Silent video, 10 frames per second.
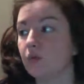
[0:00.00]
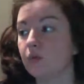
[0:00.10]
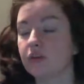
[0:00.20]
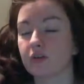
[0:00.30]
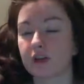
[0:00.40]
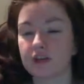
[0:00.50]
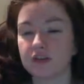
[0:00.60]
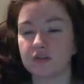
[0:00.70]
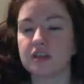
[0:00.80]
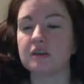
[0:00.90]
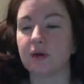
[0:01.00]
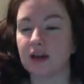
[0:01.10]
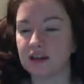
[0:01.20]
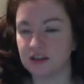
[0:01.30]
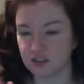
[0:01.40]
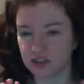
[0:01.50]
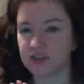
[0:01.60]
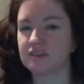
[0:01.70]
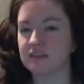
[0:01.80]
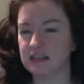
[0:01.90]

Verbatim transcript: without getting too TMI, it's just